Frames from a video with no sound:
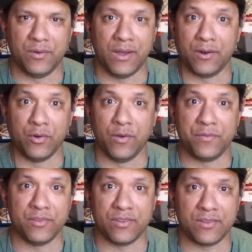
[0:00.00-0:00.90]
I don't know if
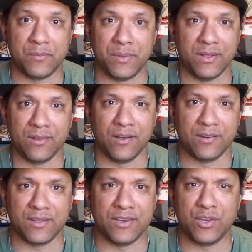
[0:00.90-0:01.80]
it's just going to be a
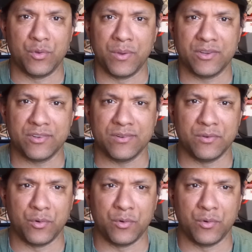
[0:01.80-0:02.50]
long continuation